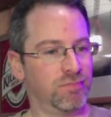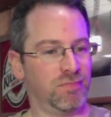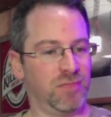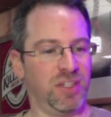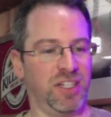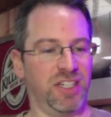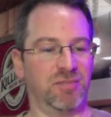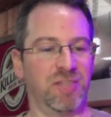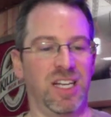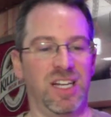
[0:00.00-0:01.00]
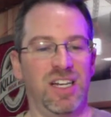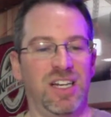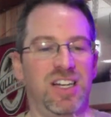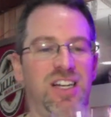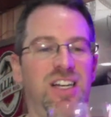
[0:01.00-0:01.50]
All right.
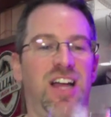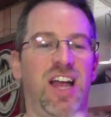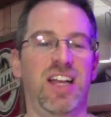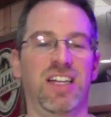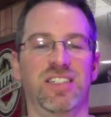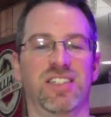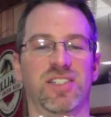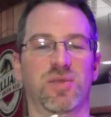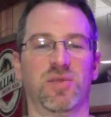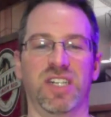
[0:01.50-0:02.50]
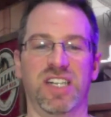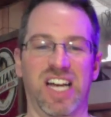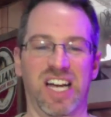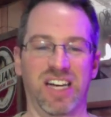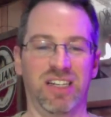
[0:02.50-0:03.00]
This one, I